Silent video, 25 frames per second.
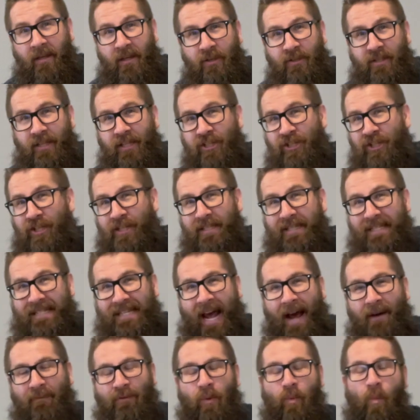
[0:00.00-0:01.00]
You see, Jesus,
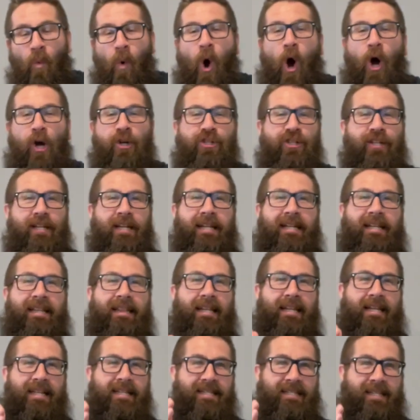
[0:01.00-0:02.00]
after washing
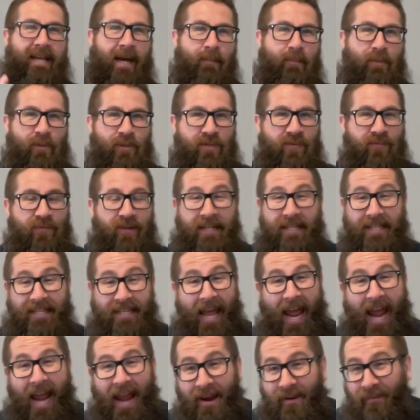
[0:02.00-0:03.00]
the disciples' feet,
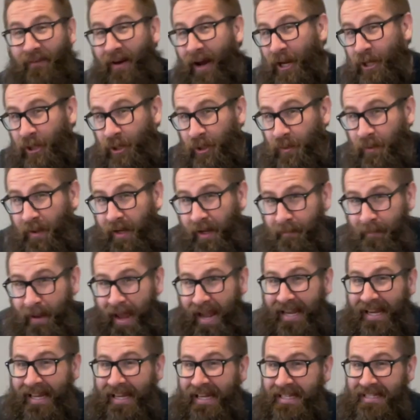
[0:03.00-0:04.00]
gave a new
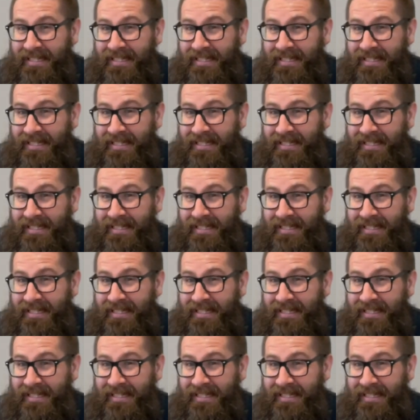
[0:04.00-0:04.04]
command, and he